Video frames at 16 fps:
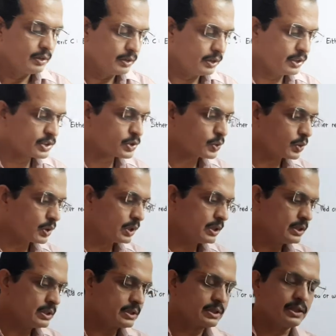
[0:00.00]
Dear
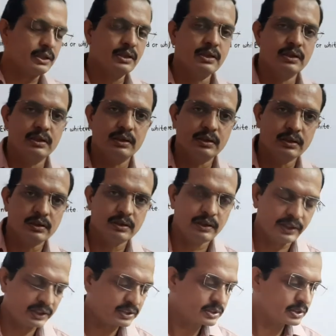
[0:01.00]
student, see the
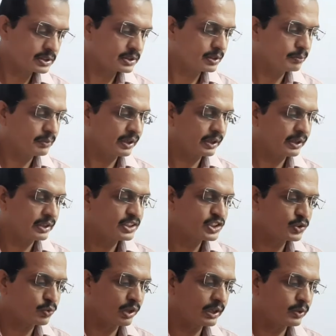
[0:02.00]
next sum, that is
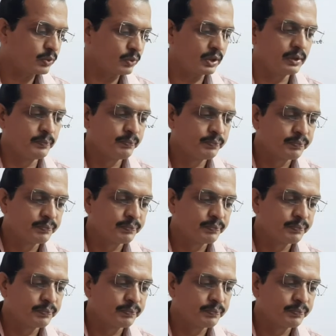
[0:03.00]
12th one.